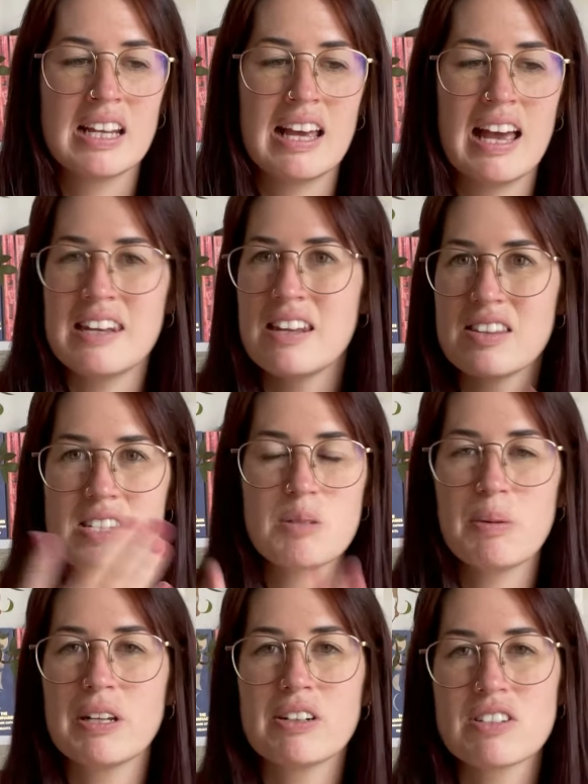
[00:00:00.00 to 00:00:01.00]
another
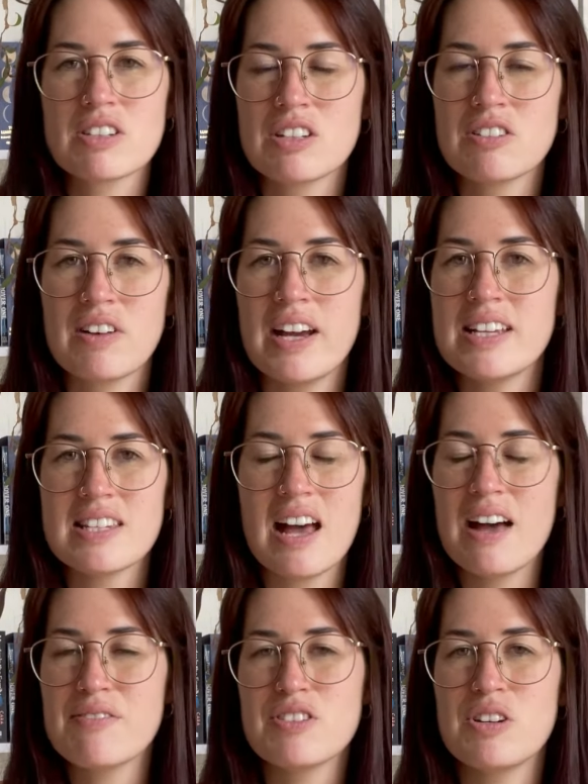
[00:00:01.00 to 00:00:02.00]
speaker is going to rise
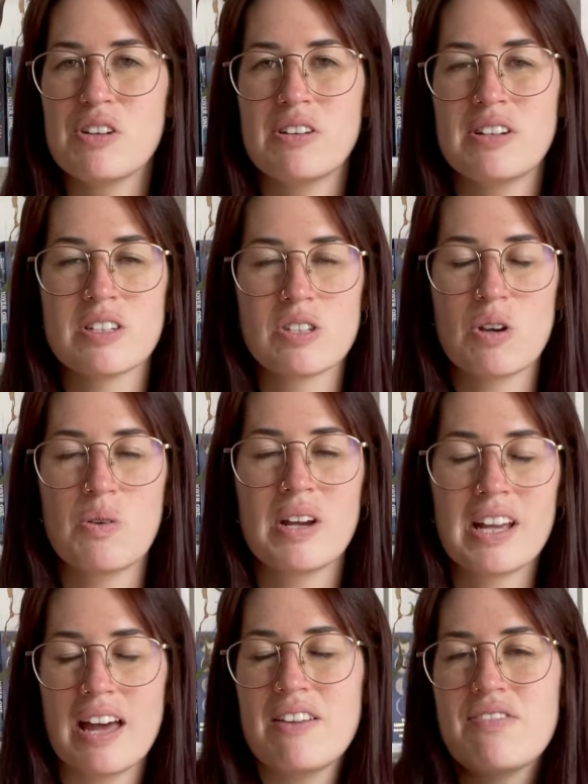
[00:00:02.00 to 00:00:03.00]
after her, and so it
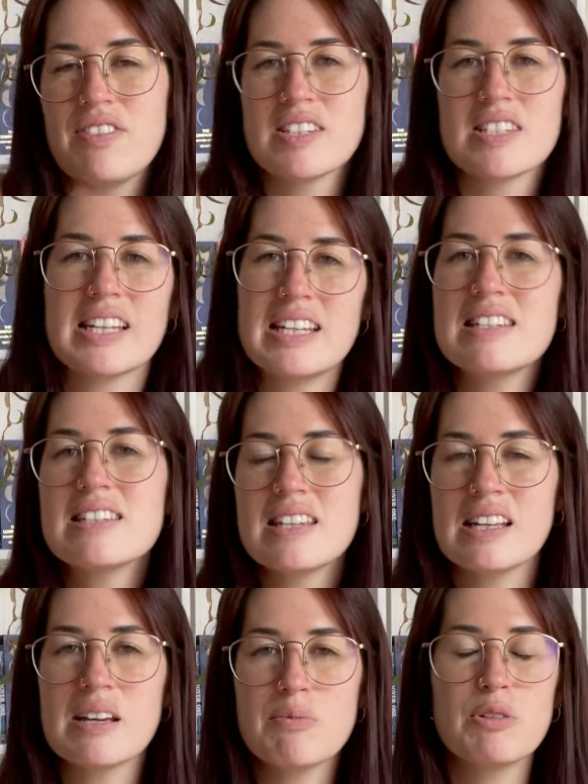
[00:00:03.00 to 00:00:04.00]
kind of feels like he's
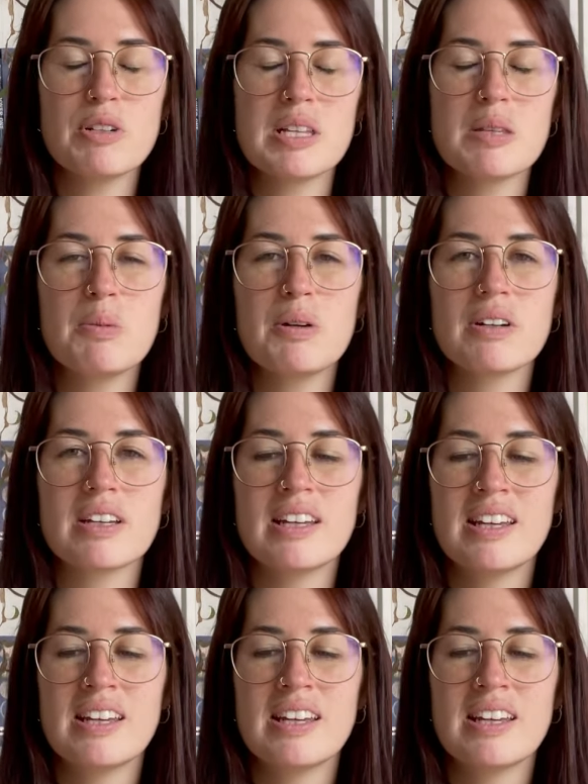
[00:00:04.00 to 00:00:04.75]
setting up for another book.